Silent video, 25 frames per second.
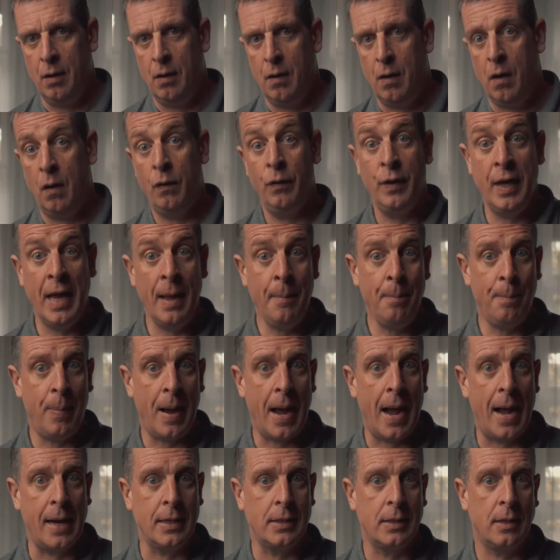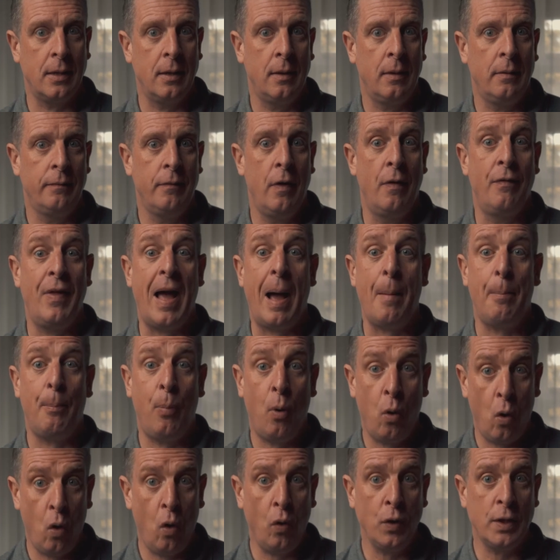on the impact that
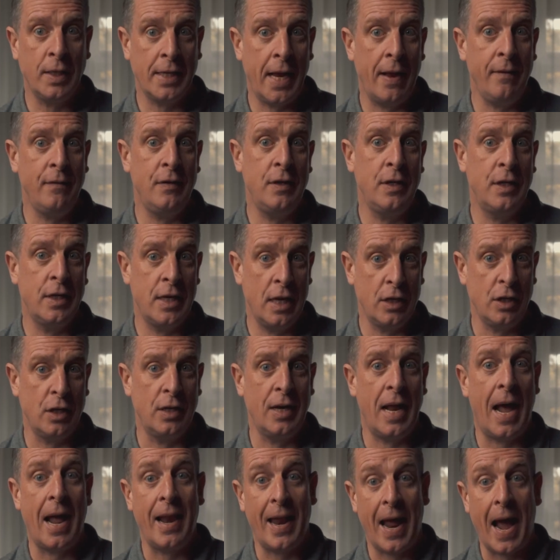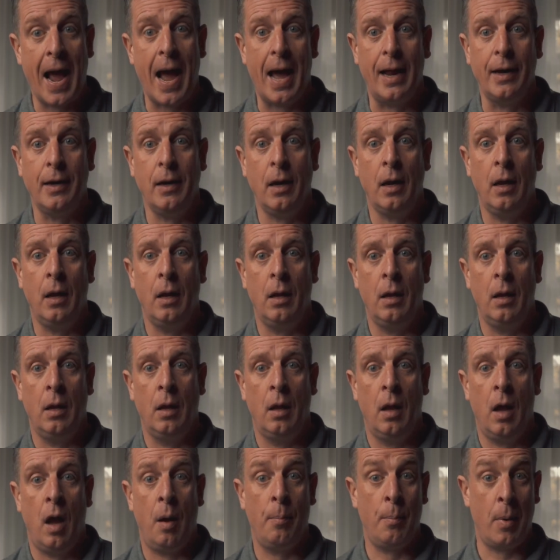poor safe decision had had
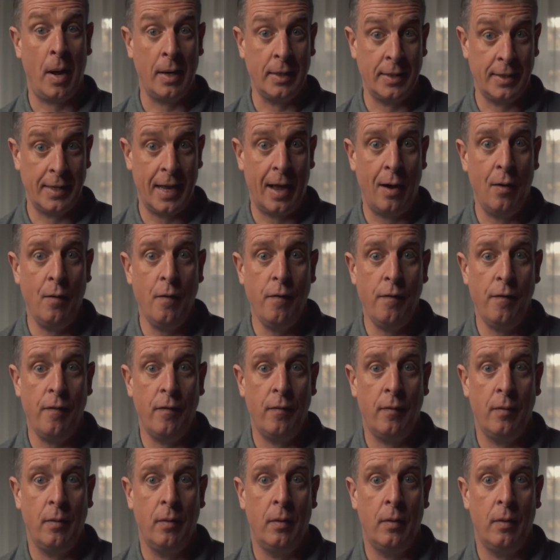on myself,